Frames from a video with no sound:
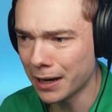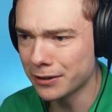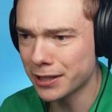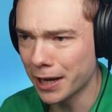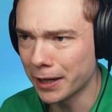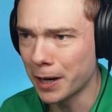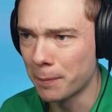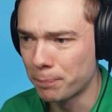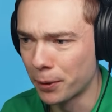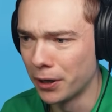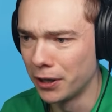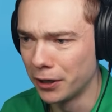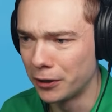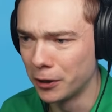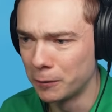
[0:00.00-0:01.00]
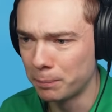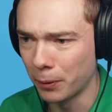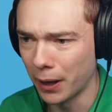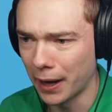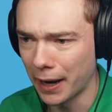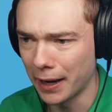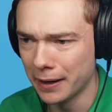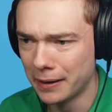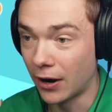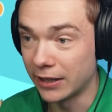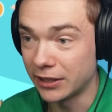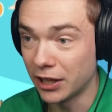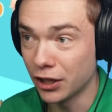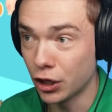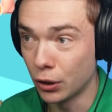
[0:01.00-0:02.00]
sounds like a pretty good plan. All
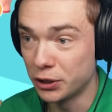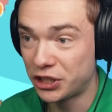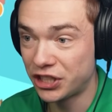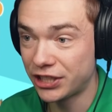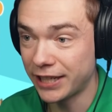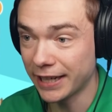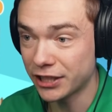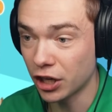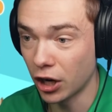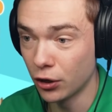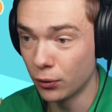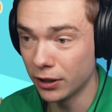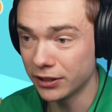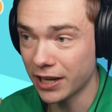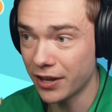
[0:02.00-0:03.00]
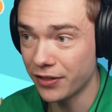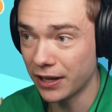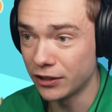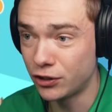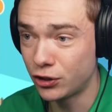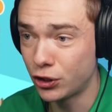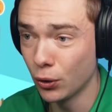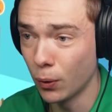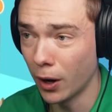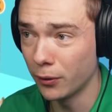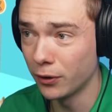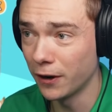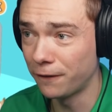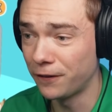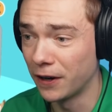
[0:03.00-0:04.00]
right, here goes 600 and then
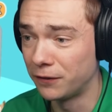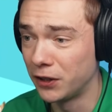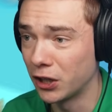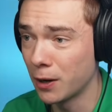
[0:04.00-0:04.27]
250.